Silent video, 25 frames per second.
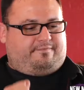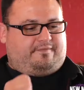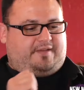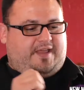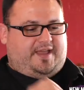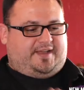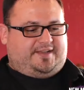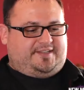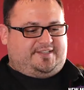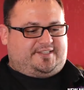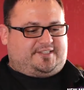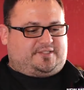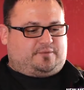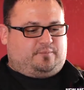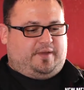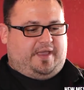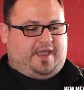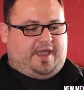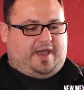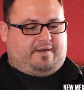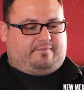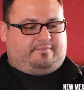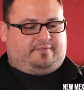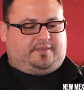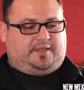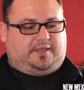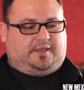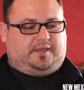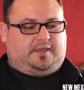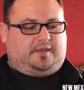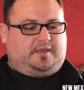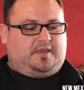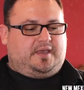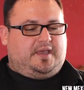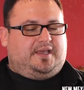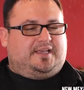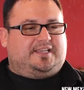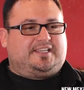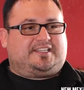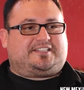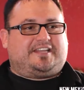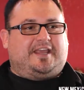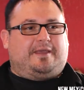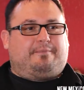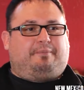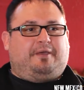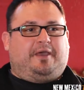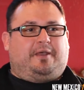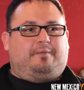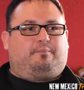Next, we have the
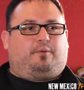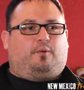State Pen